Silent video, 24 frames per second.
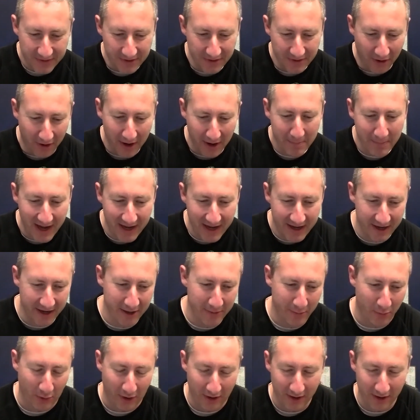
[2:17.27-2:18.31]
on my
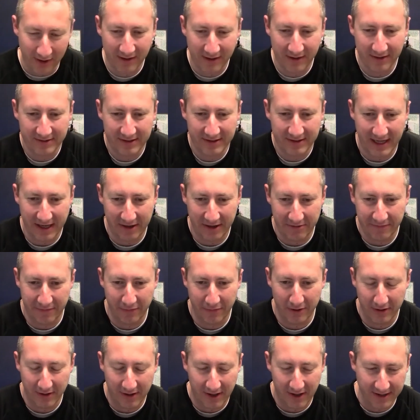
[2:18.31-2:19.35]
homework
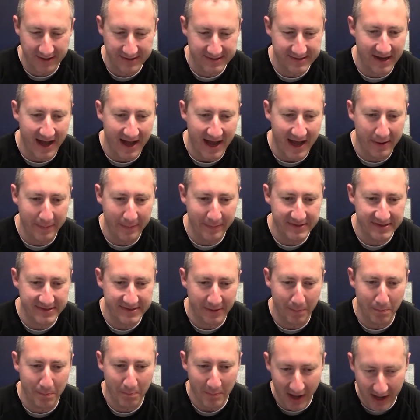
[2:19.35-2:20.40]
for a long time
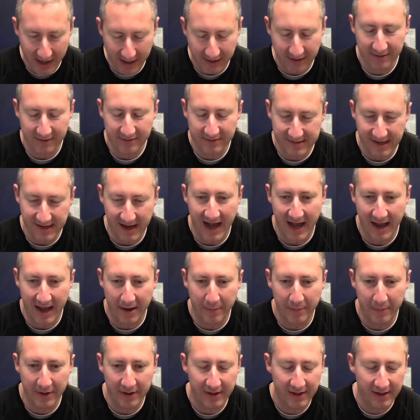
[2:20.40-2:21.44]
to make
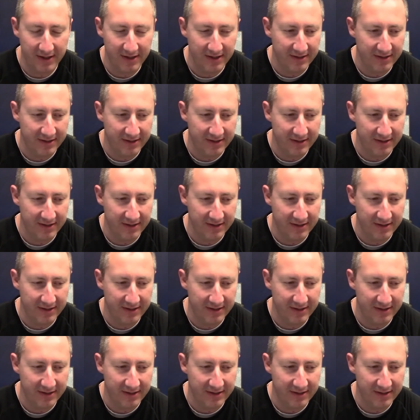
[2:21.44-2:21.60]
time